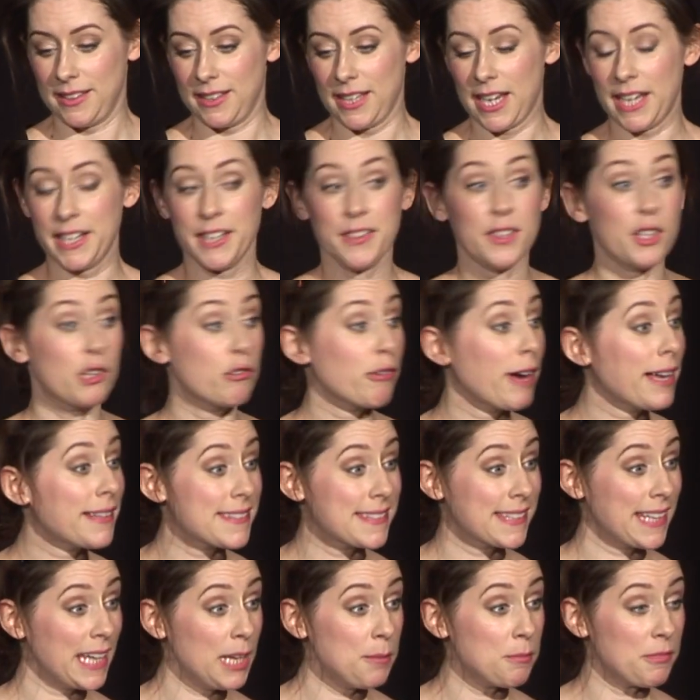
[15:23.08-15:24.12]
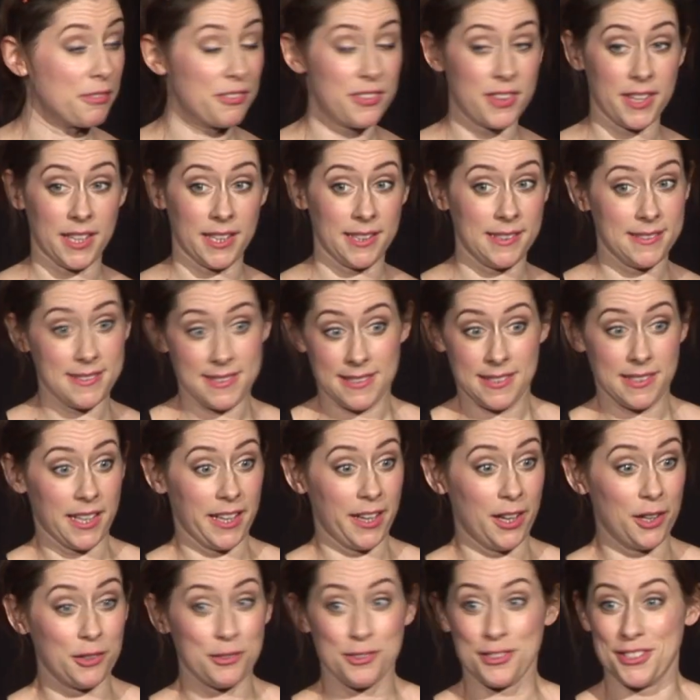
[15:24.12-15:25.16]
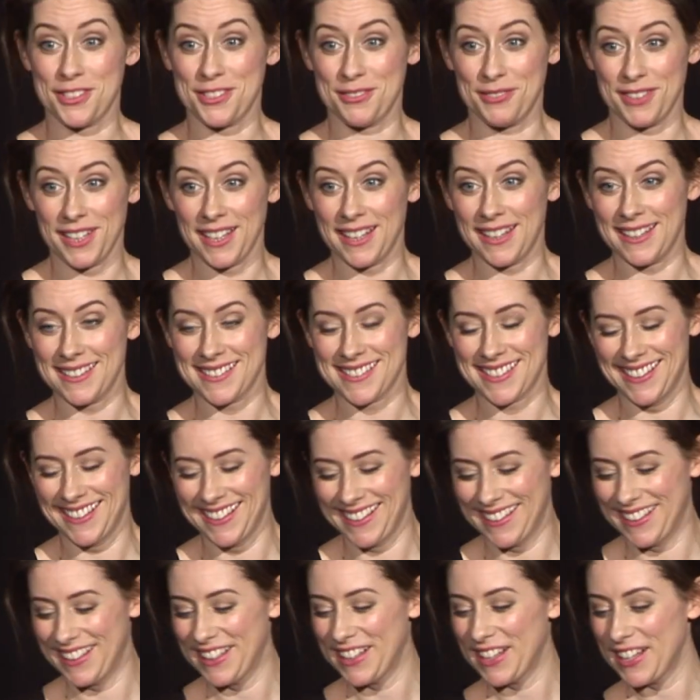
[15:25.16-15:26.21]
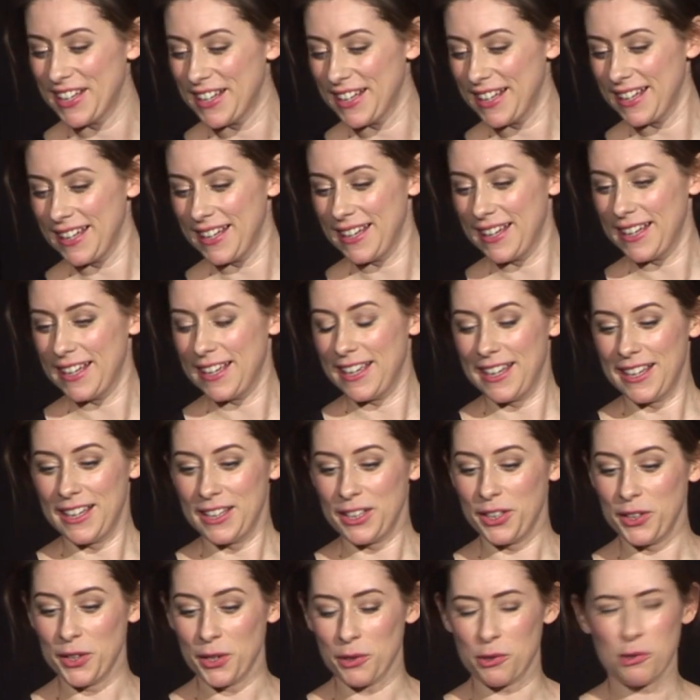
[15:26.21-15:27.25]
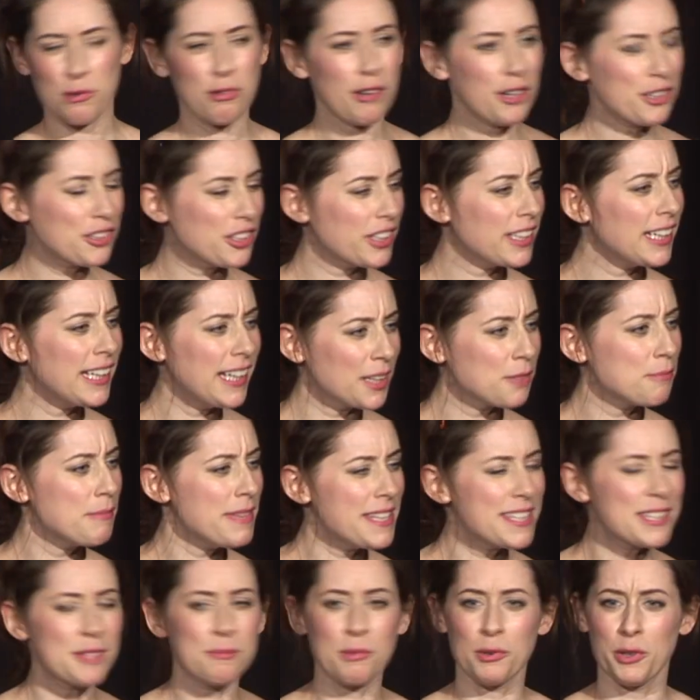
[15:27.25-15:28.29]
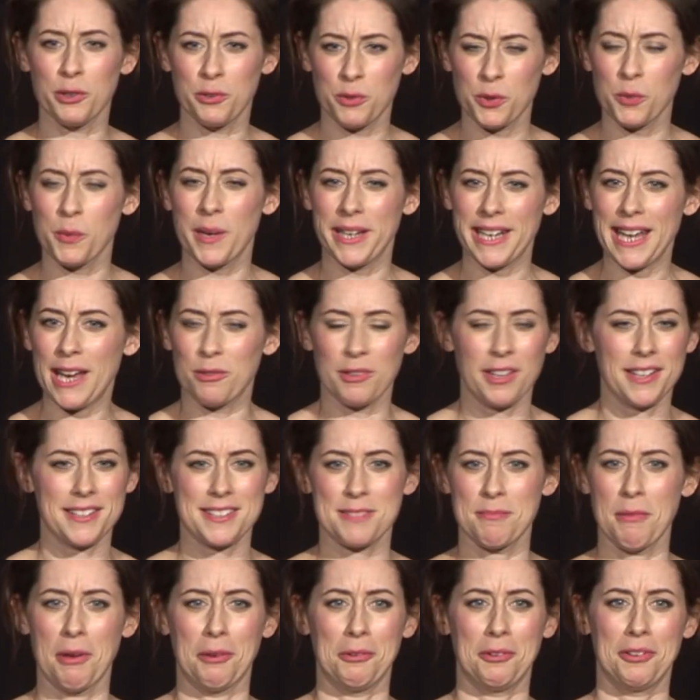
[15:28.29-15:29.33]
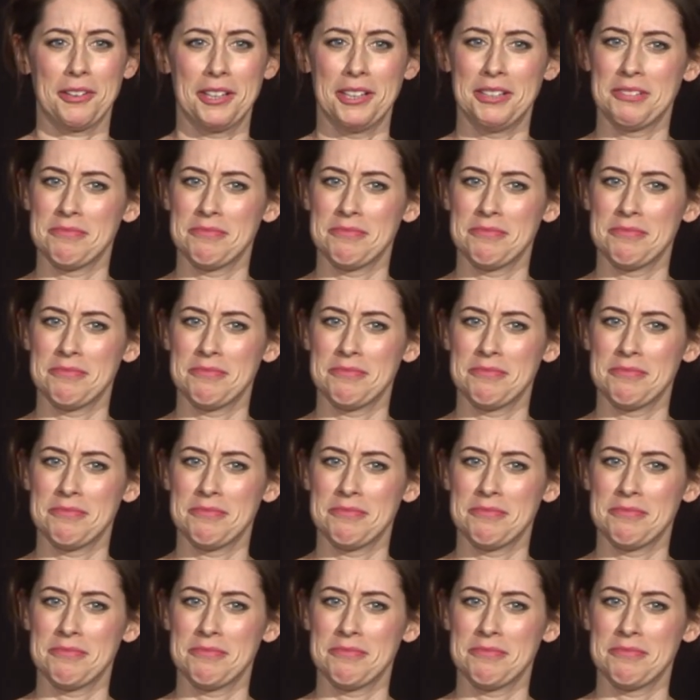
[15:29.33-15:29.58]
And in the grand scheme of things, it's like hundreds of years, crushingly unmissable if we went out like smoke.